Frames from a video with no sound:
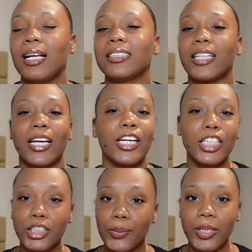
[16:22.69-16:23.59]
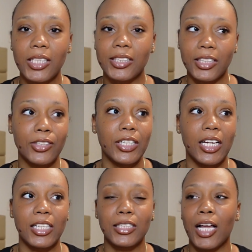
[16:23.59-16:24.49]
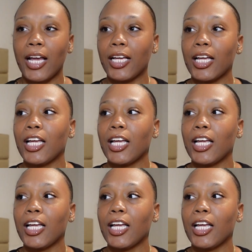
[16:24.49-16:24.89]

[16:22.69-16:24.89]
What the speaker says: Take your 20s serious. Like,